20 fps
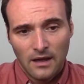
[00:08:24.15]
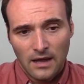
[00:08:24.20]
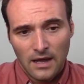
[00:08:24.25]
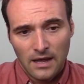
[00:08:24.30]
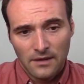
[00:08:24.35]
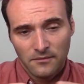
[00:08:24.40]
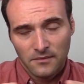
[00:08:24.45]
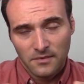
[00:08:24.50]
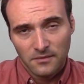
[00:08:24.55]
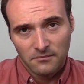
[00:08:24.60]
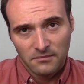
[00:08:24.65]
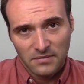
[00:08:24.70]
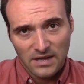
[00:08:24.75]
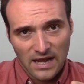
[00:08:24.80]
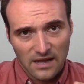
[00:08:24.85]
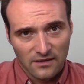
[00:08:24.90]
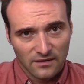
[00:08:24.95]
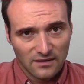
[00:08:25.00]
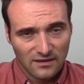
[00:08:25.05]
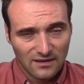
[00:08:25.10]
And uh,
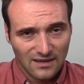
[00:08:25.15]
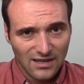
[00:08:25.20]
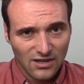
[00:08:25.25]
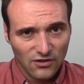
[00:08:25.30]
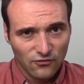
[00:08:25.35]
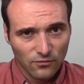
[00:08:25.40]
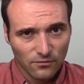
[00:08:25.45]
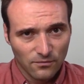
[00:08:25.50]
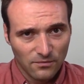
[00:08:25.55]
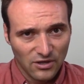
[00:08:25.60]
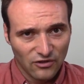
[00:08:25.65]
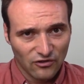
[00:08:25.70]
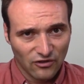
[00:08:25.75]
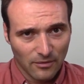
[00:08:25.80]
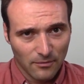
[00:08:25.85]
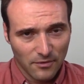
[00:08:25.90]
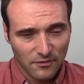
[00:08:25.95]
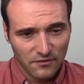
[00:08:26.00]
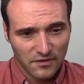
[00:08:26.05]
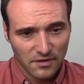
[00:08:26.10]
yeah, these would be
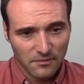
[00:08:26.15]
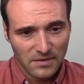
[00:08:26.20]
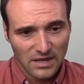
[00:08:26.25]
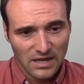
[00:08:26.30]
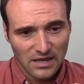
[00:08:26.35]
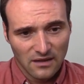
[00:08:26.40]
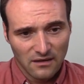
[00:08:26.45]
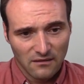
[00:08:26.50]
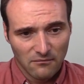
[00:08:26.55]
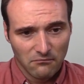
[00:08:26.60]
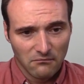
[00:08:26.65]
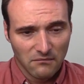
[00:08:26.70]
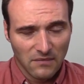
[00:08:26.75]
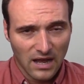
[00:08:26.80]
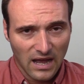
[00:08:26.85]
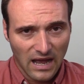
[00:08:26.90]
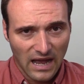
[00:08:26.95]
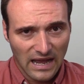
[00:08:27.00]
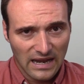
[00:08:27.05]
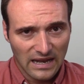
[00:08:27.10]
some of the main
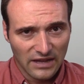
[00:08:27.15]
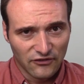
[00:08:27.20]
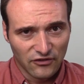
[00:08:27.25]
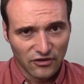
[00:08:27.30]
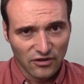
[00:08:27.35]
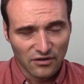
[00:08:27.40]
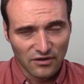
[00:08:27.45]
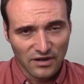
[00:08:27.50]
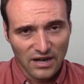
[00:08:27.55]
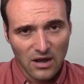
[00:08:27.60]
highlights here.